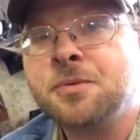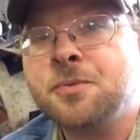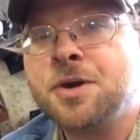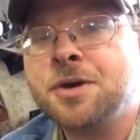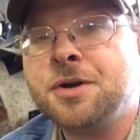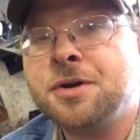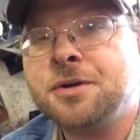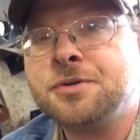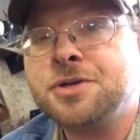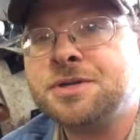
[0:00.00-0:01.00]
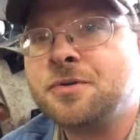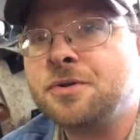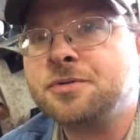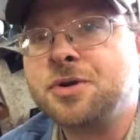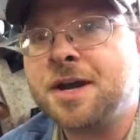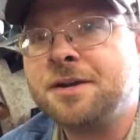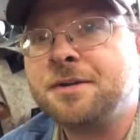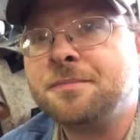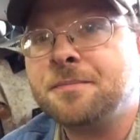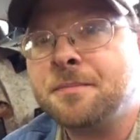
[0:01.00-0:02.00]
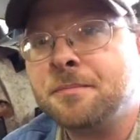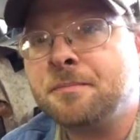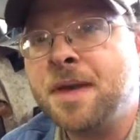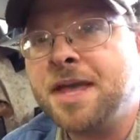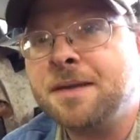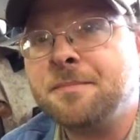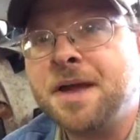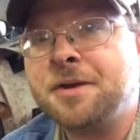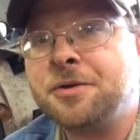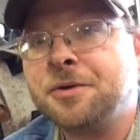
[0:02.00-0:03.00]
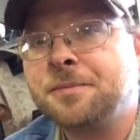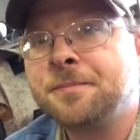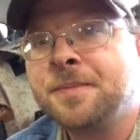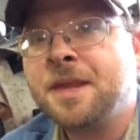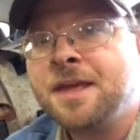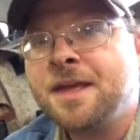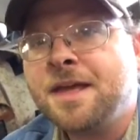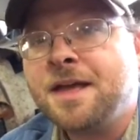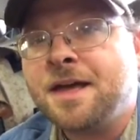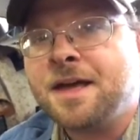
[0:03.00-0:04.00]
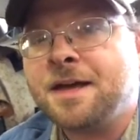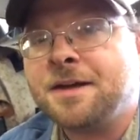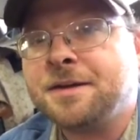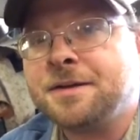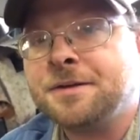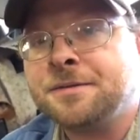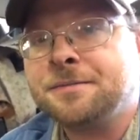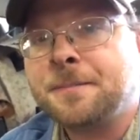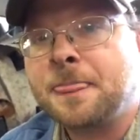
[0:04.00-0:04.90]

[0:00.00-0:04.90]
We're just going to try to make it better. And